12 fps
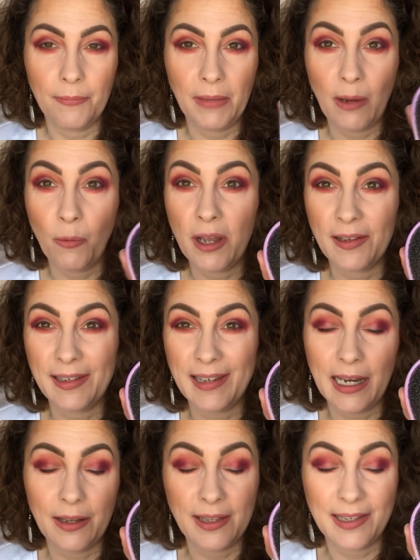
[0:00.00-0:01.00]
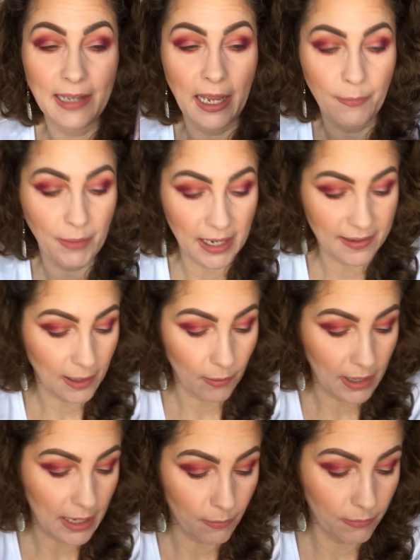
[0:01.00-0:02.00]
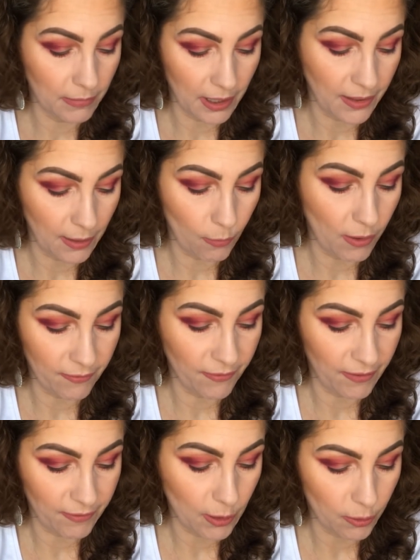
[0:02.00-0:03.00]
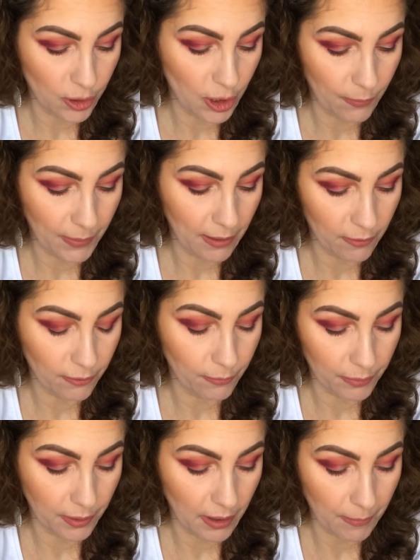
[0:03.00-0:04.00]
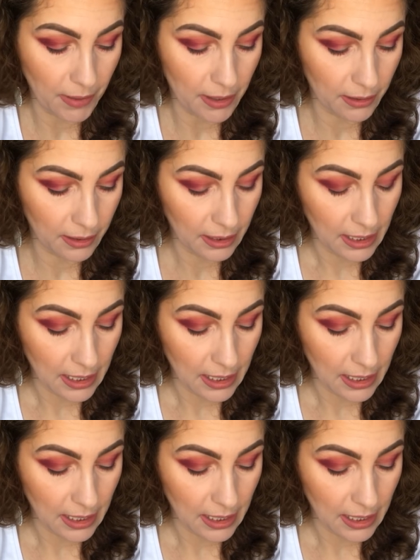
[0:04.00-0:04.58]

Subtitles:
It works exactly the same, but it's only, I think, £1.50 or £2 from Primark.